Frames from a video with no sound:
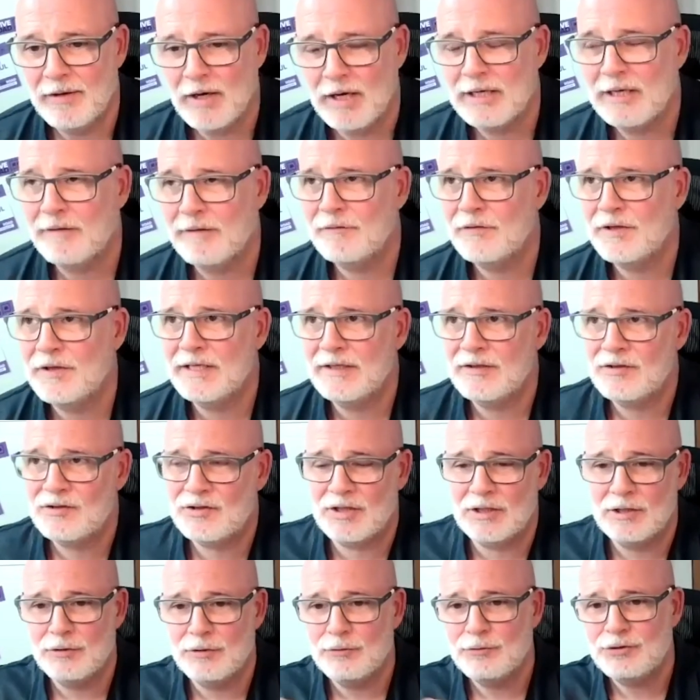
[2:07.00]
I love the
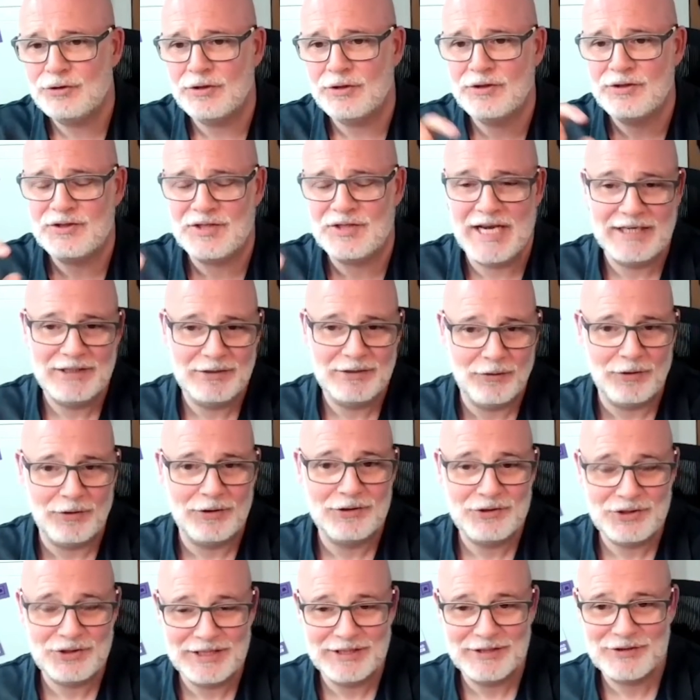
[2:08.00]
solutions,
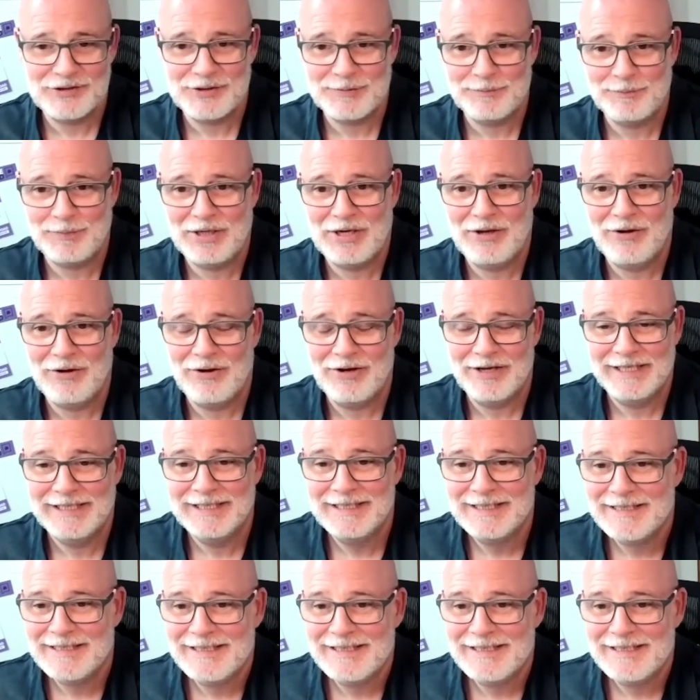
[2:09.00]
technology and supply.